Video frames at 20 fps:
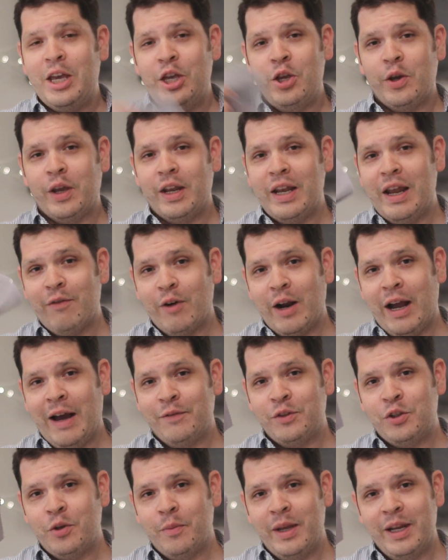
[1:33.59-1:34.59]
You can never
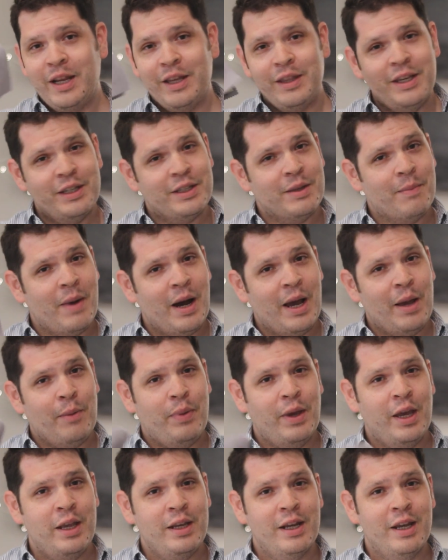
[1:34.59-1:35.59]
have too many of these, in my
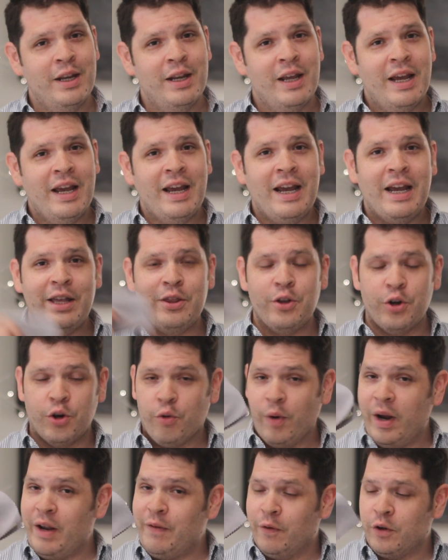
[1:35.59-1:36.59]
opinion, and they're
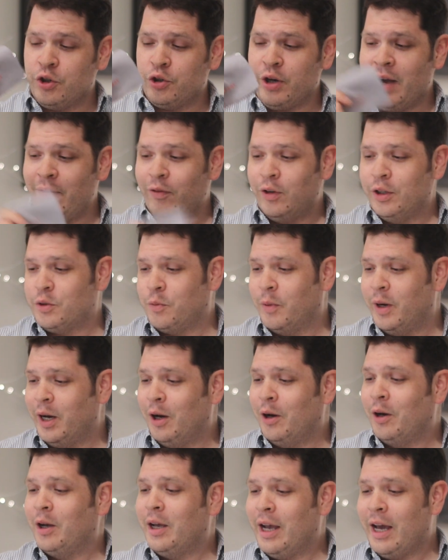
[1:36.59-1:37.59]
great for travel as
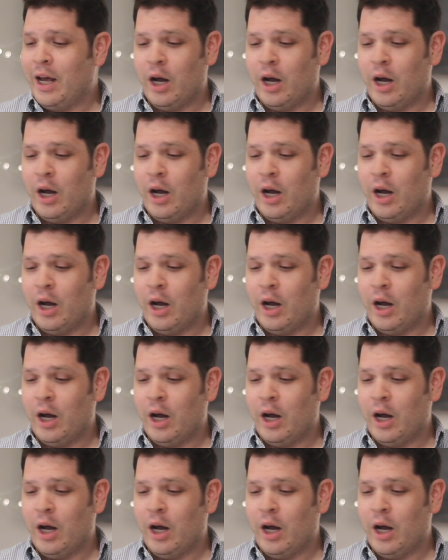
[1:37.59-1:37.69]
well.